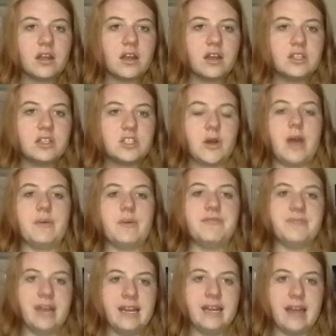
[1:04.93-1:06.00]
So I would
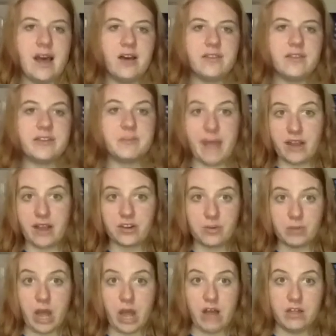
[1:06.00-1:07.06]
find out their background
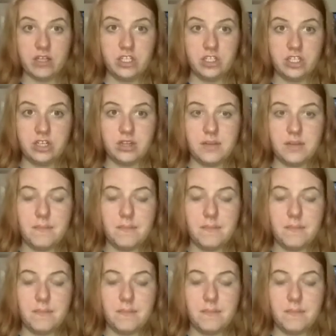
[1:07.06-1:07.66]
knowledge